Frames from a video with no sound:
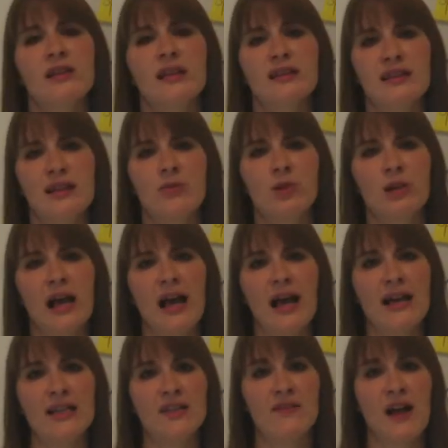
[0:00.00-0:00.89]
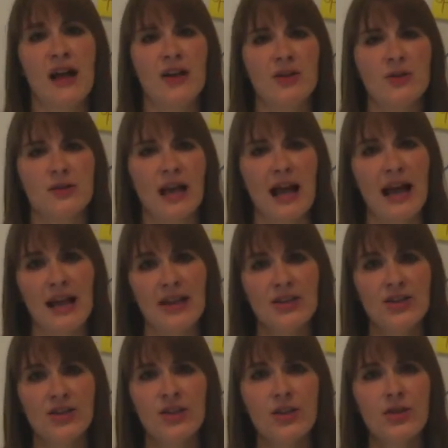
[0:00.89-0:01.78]
that someone has value to add
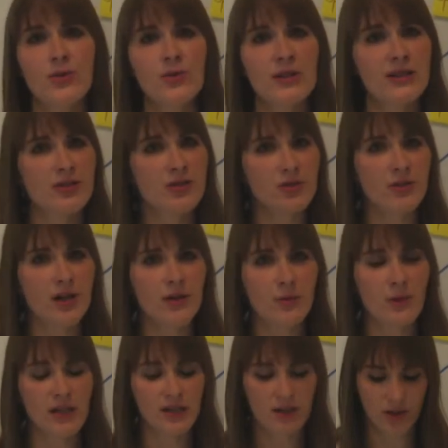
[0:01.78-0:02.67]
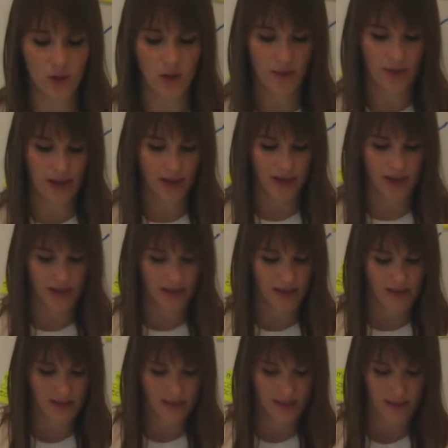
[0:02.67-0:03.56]
to you is a great way to go about
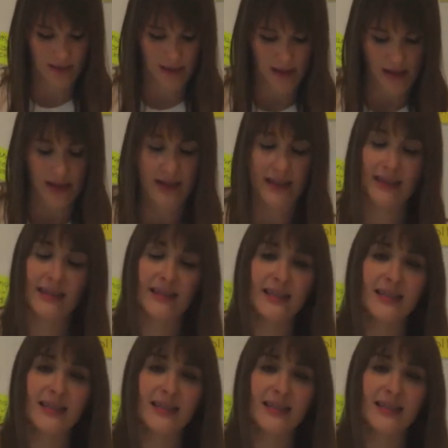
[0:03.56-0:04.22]
it. This is